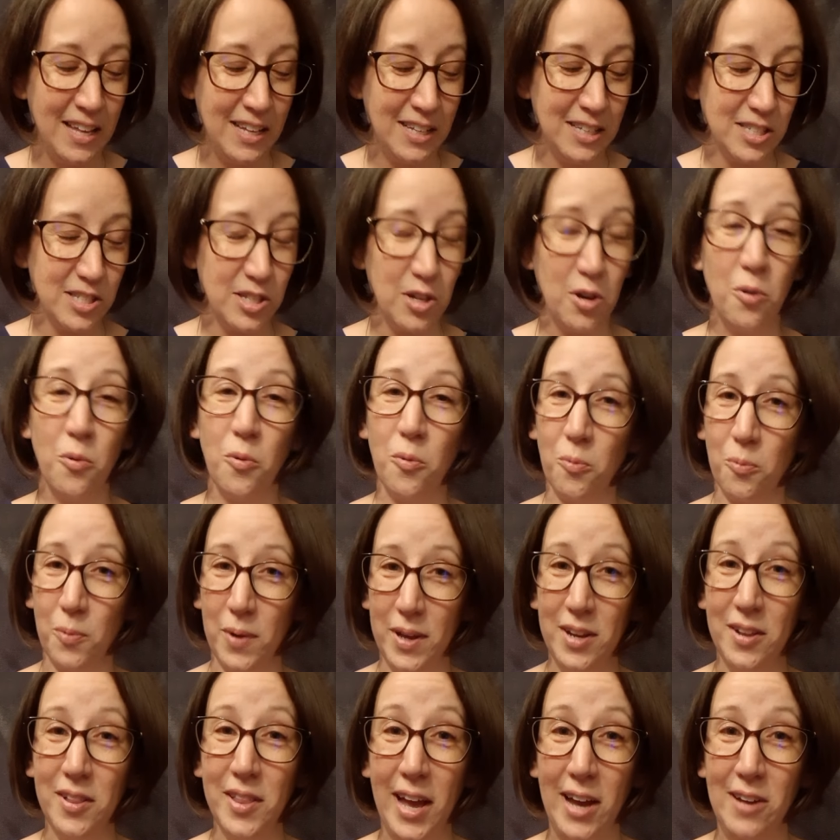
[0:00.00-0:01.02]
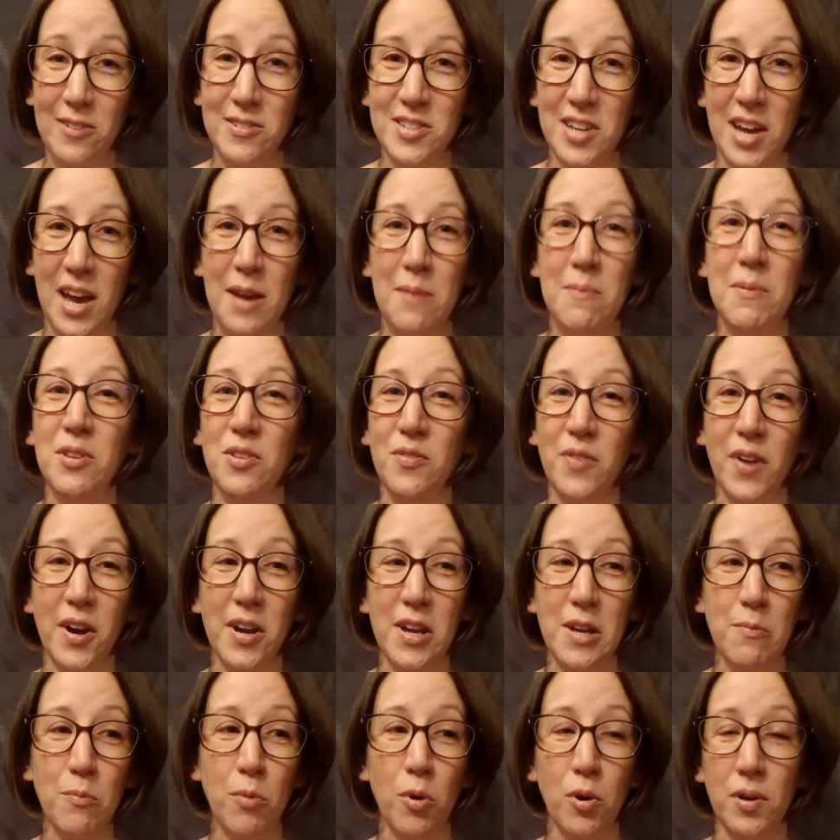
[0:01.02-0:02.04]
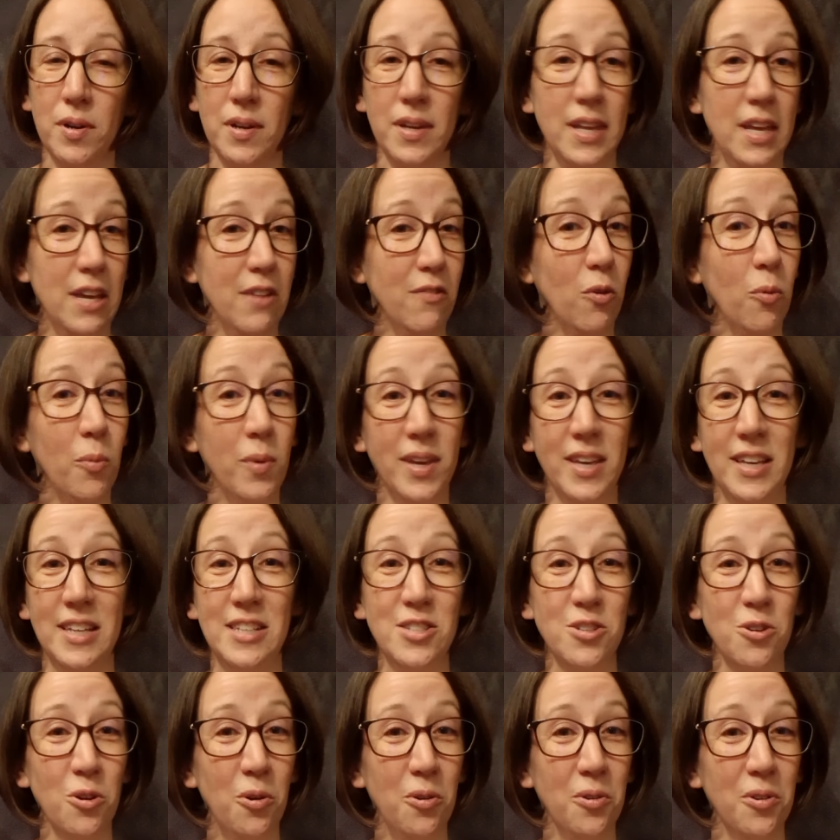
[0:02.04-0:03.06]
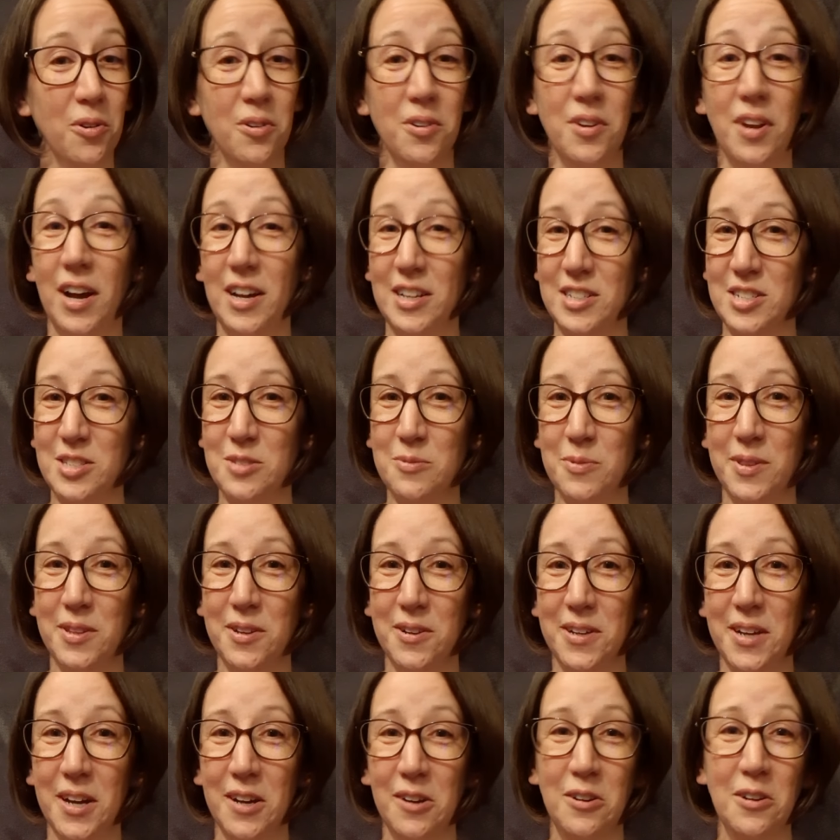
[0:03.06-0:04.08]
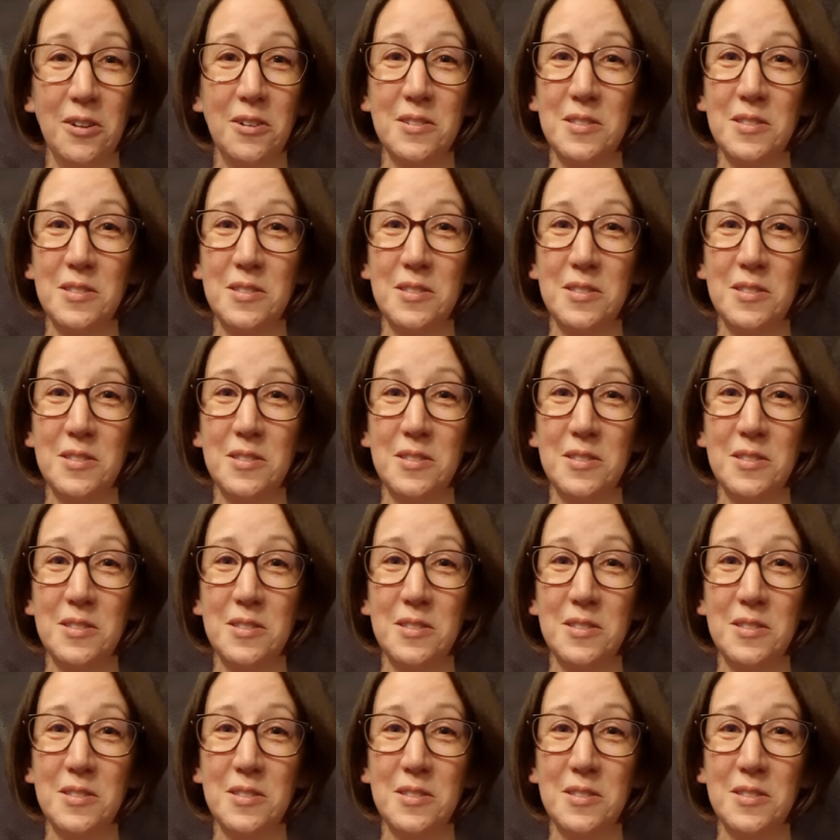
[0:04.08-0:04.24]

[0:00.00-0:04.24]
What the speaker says: So read aloud time is very important, even when kids are older, not just when they're younger.